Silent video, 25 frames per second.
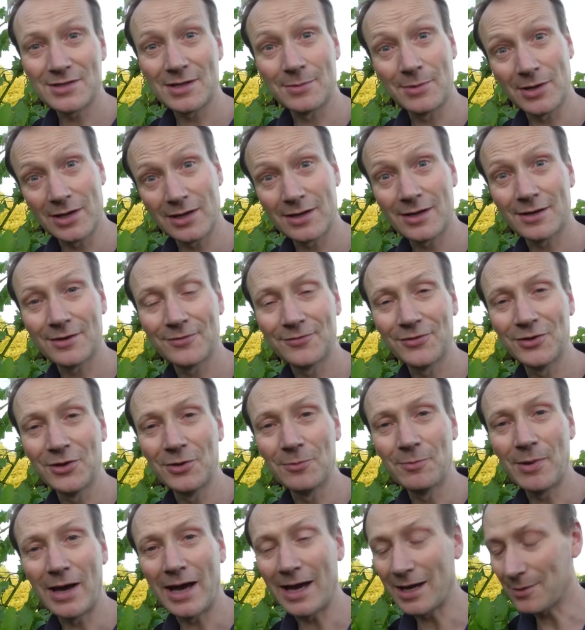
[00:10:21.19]
I might cut a few
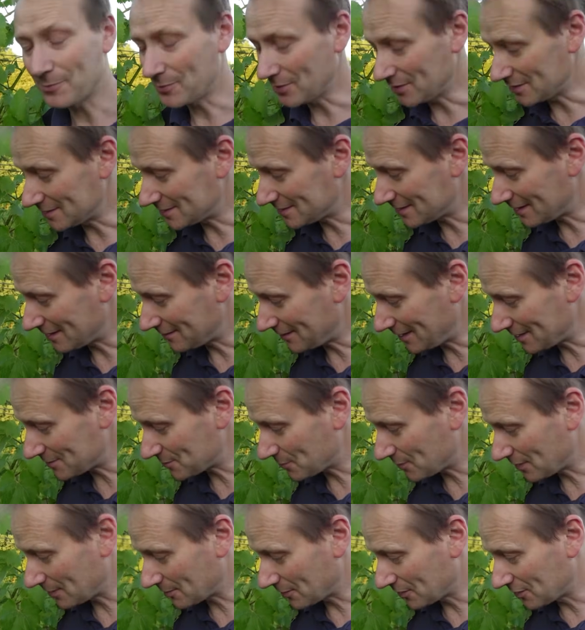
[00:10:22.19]
back, but that's
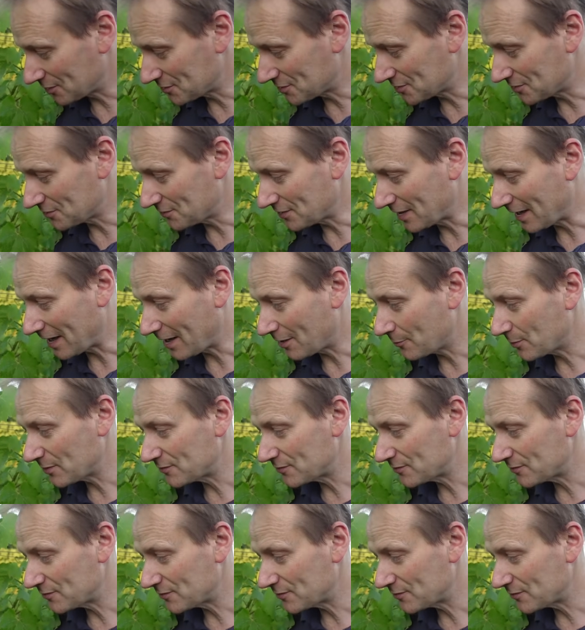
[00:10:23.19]
what I'm going to do now.